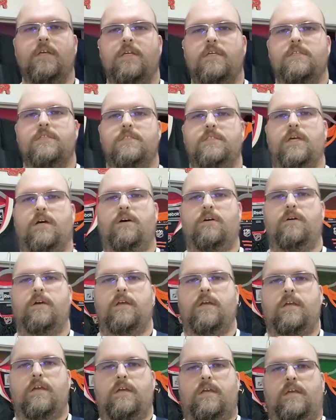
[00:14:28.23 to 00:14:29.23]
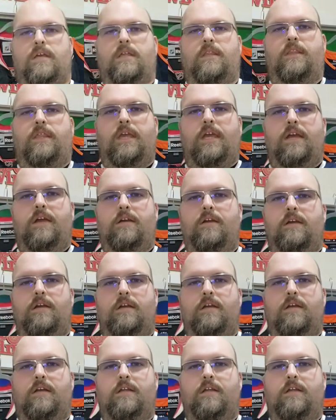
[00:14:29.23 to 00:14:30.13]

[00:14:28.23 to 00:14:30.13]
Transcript: So there,